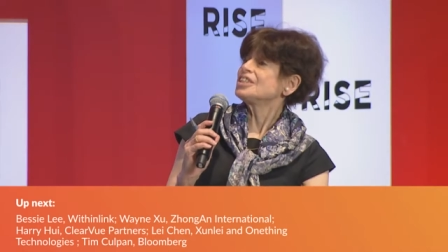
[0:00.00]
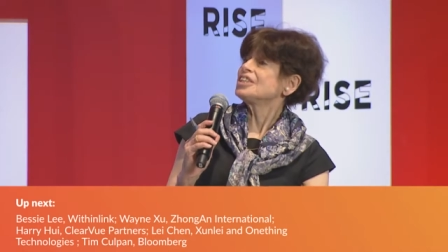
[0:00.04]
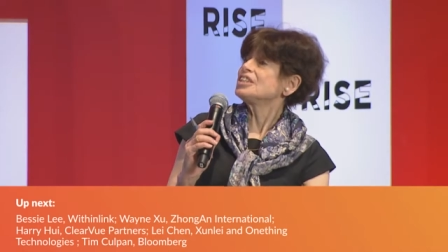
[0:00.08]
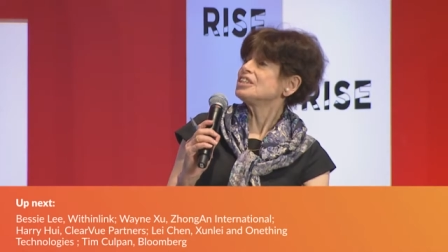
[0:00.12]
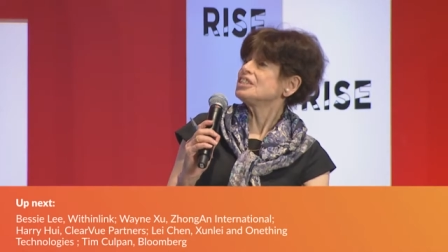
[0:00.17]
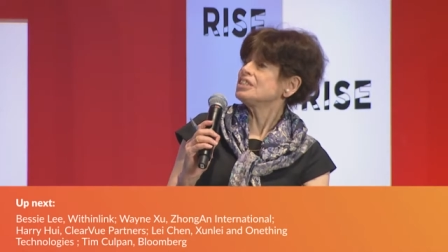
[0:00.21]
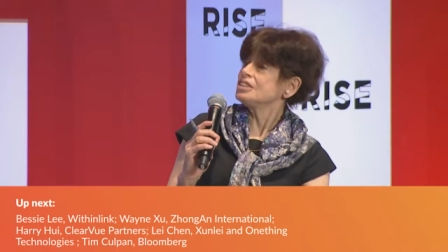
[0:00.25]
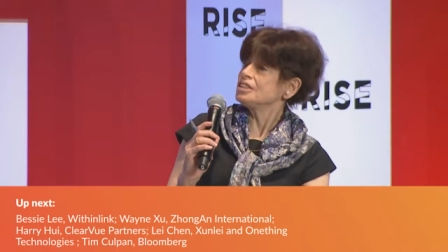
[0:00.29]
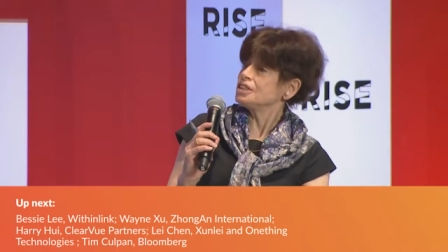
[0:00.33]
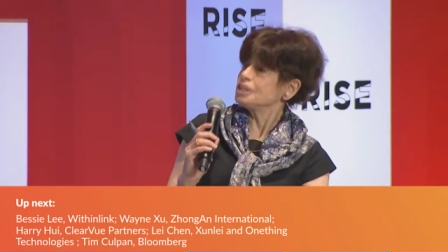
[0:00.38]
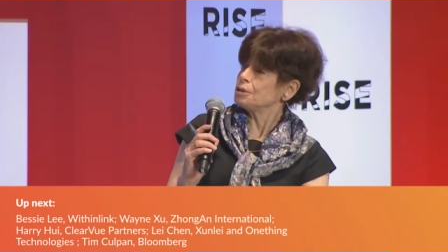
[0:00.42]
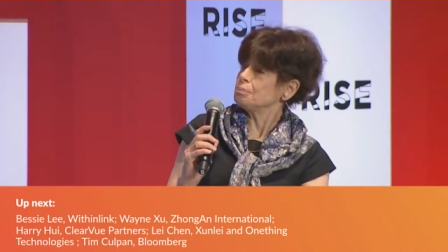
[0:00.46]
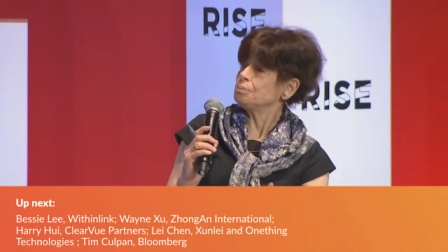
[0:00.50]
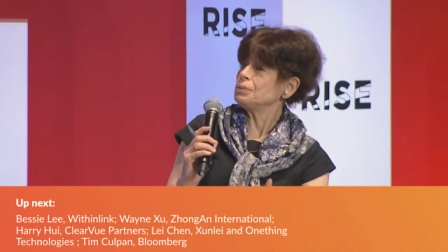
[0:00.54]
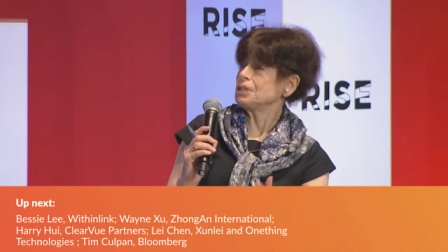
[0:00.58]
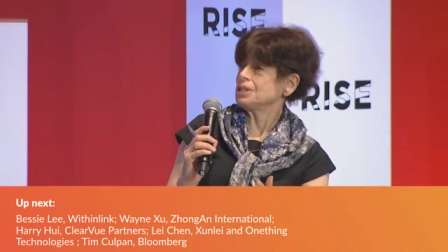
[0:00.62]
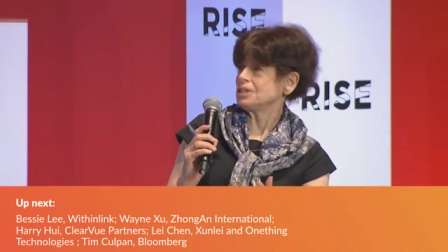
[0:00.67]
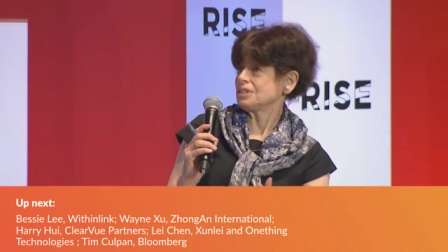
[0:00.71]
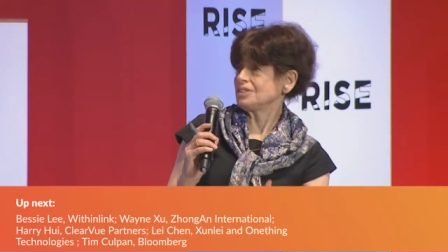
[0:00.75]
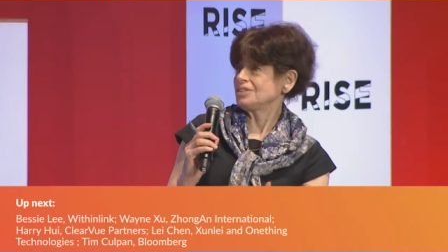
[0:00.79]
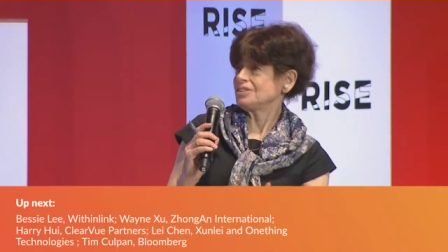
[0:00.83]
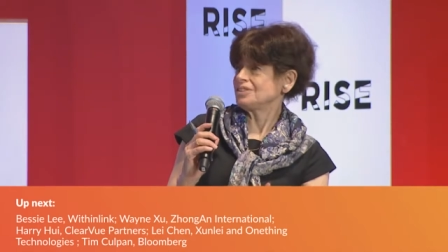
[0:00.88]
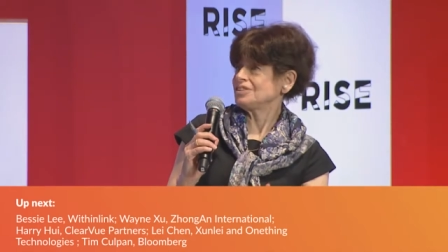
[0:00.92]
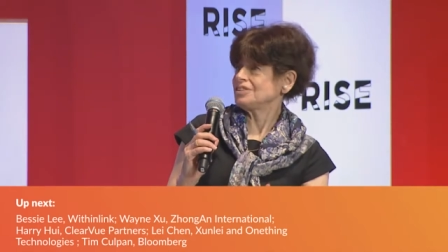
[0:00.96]
a limit
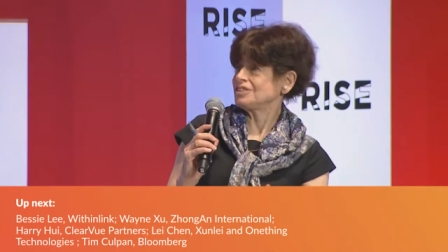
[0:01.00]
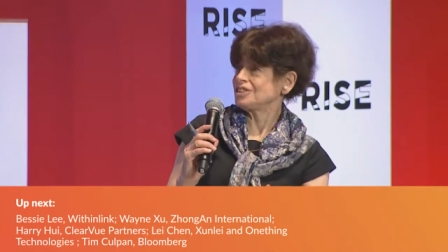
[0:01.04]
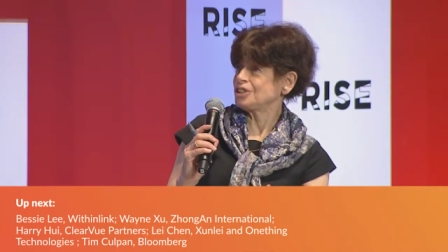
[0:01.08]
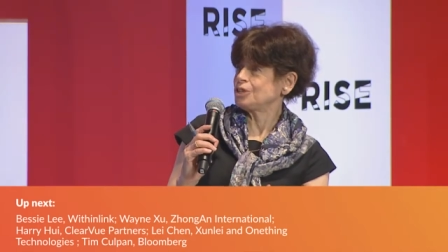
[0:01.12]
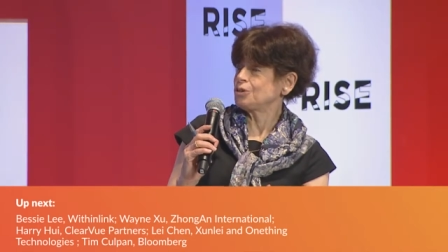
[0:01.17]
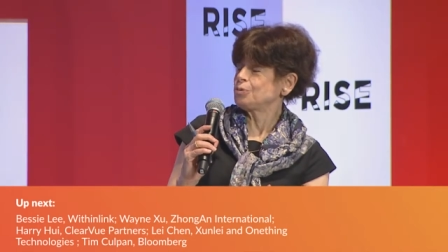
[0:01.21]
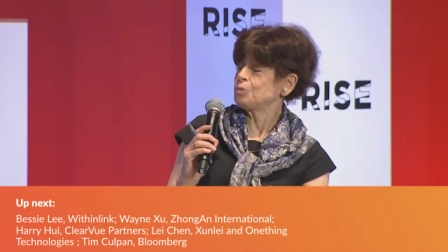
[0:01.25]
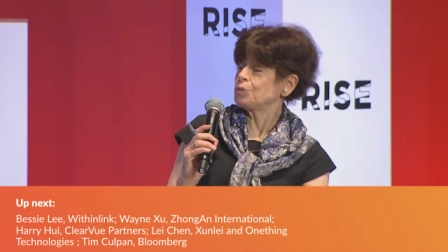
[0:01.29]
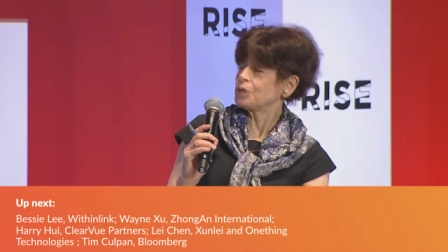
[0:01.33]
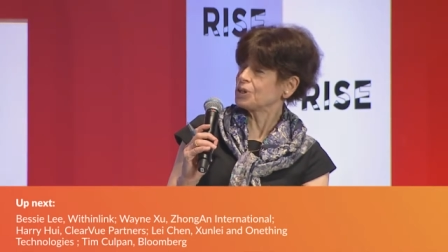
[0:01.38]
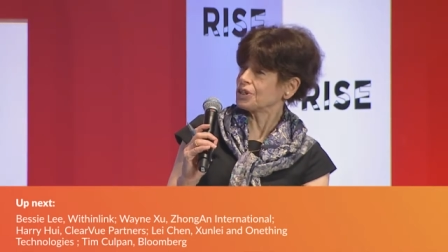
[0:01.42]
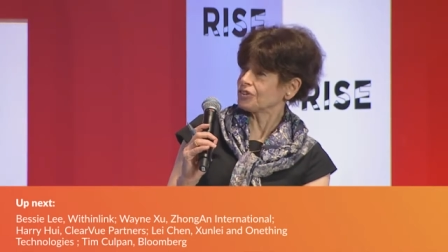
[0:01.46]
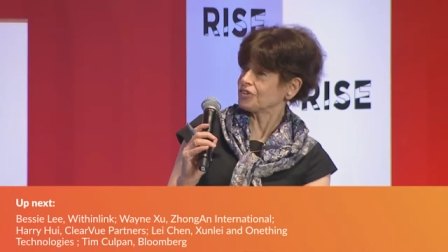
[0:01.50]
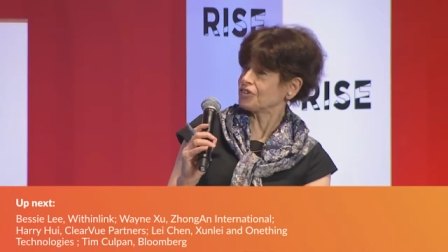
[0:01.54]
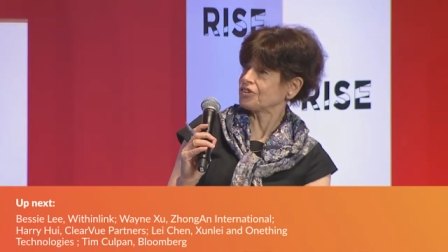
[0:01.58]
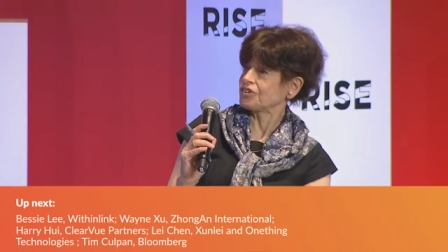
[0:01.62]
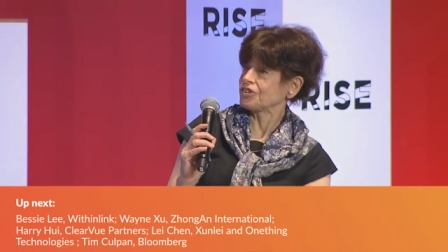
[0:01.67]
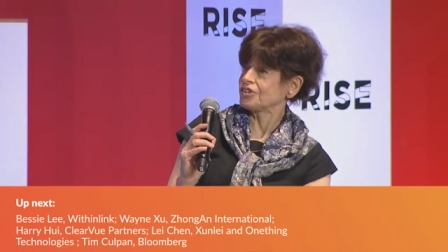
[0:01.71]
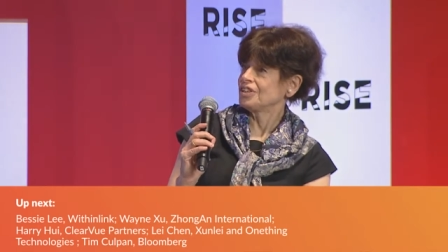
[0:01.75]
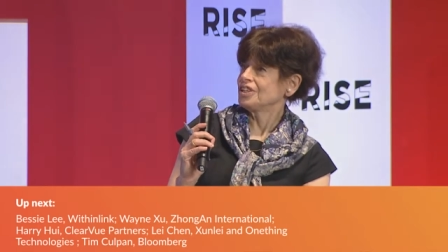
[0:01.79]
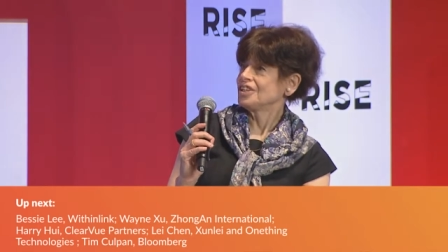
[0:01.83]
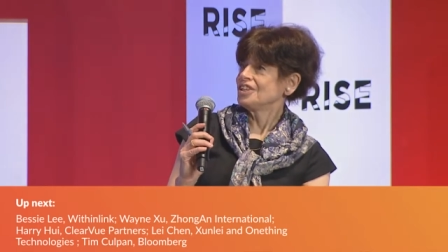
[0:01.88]
to which